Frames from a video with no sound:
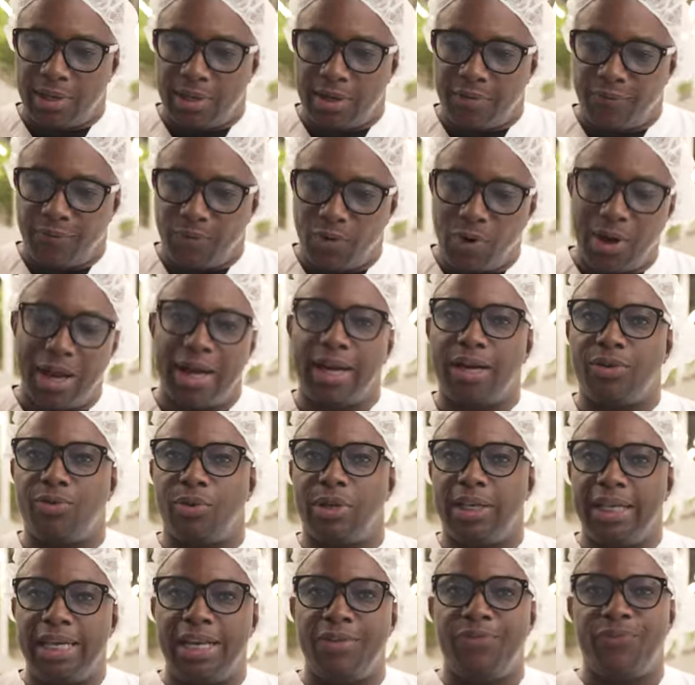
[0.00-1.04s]
of Kronic
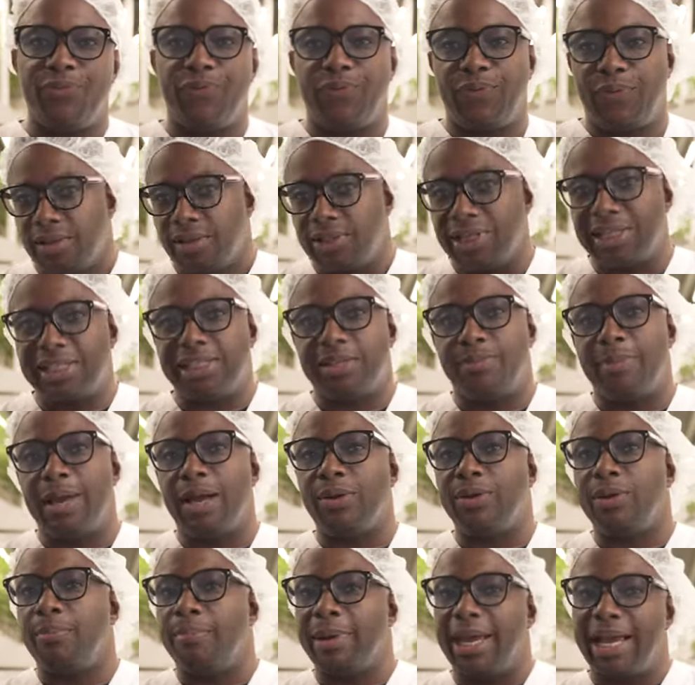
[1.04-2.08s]
Relief, just
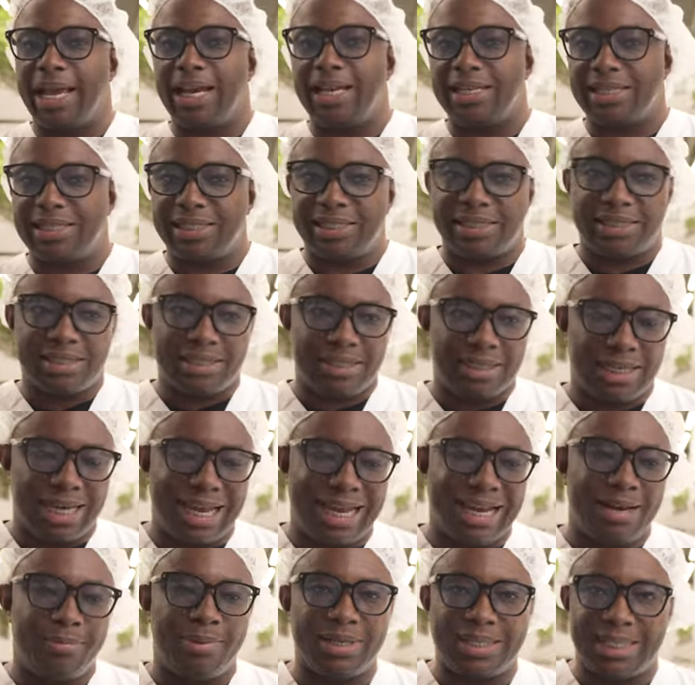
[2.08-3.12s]
about the baddest
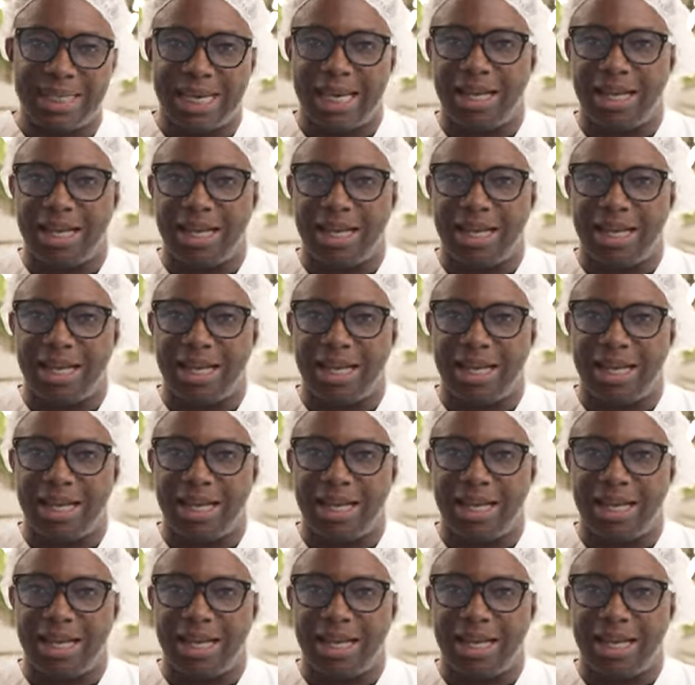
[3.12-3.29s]
cannabis